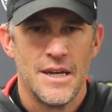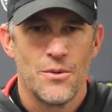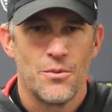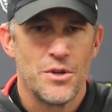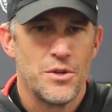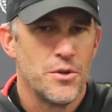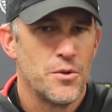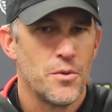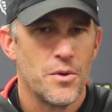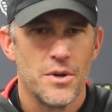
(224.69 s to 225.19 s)

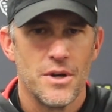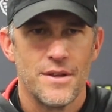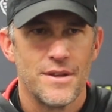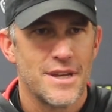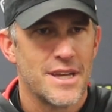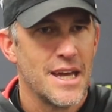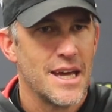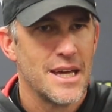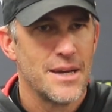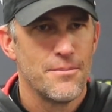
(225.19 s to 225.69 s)
we knew we were in
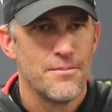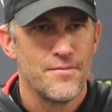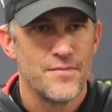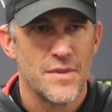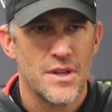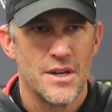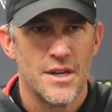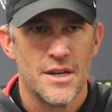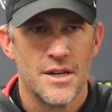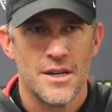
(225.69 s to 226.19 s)
the game.
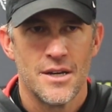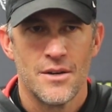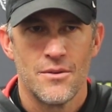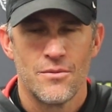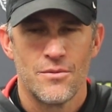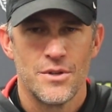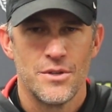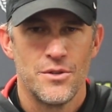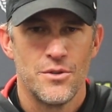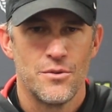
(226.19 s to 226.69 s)

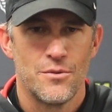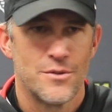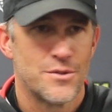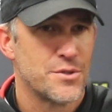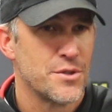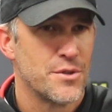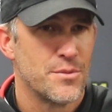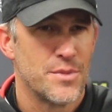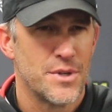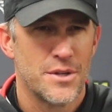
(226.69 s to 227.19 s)
We knew it
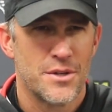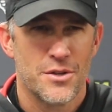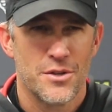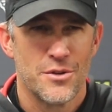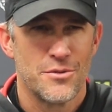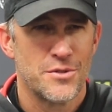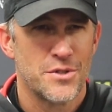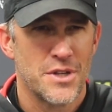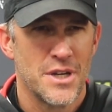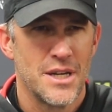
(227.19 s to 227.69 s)
was going to be a
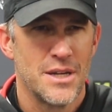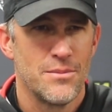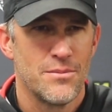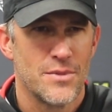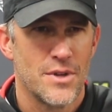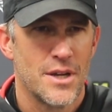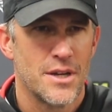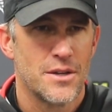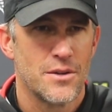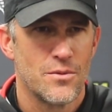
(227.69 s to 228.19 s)
close game
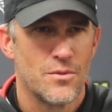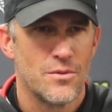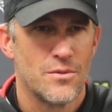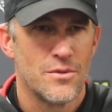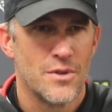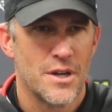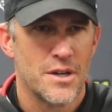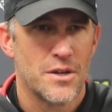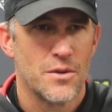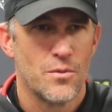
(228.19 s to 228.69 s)
like
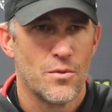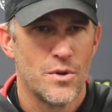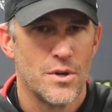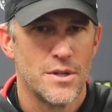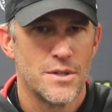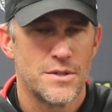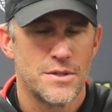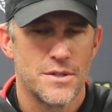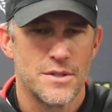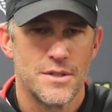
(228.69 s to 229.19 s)
it
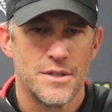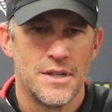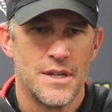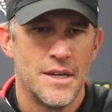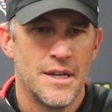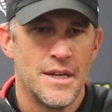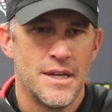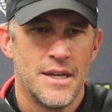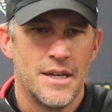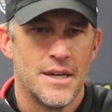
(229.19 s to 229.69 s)
was. And
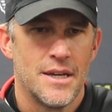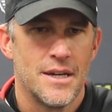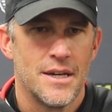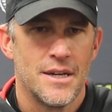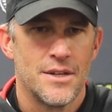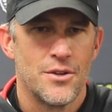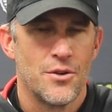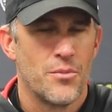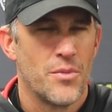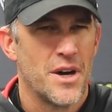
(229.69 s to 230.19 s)

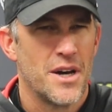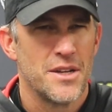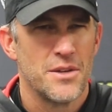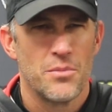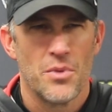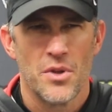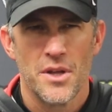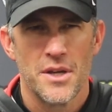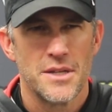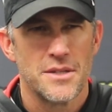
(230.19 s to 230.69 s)
nobody
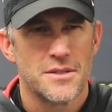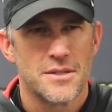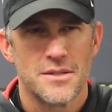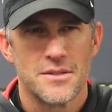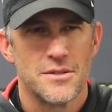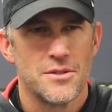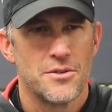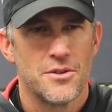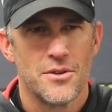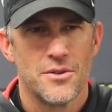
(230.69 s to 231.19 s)

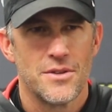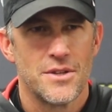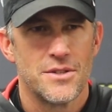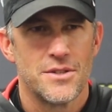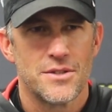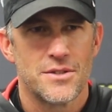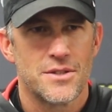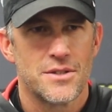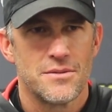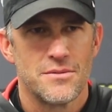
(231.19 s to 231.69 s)
blinked, you know.
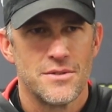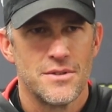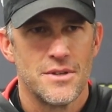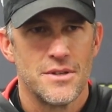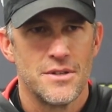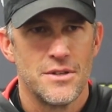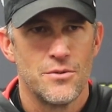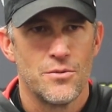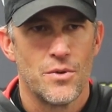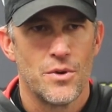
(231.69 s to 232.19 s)

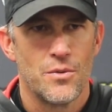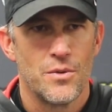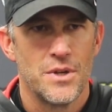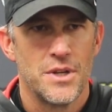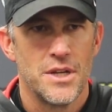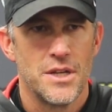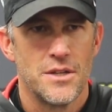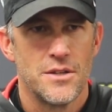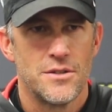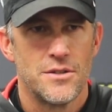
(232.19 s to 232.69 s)
They knew what we
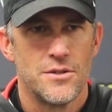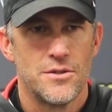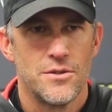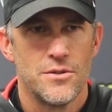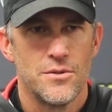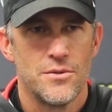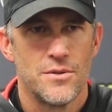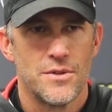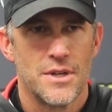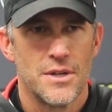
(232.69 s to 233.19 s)
needed to
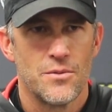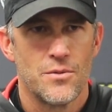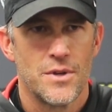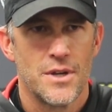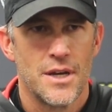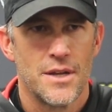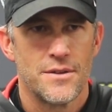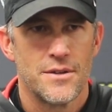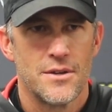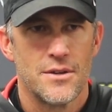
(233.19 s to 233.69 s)
do, and they
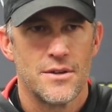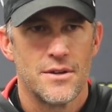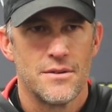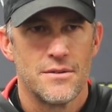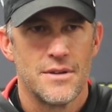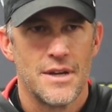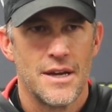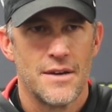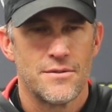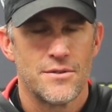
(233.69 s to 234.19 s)
went out there
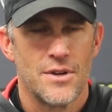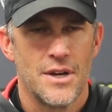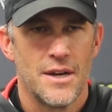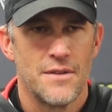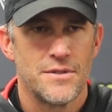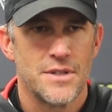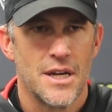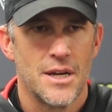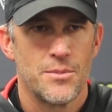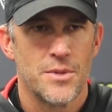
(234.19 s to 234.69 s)
after
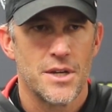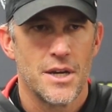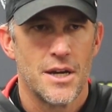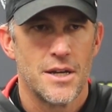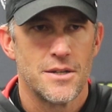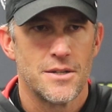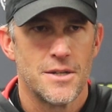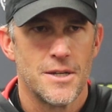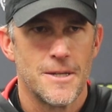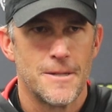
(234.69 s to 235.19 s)
halftime and
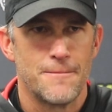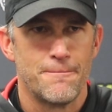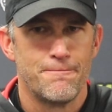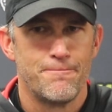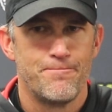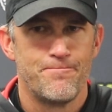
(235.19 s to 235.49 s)
got it done.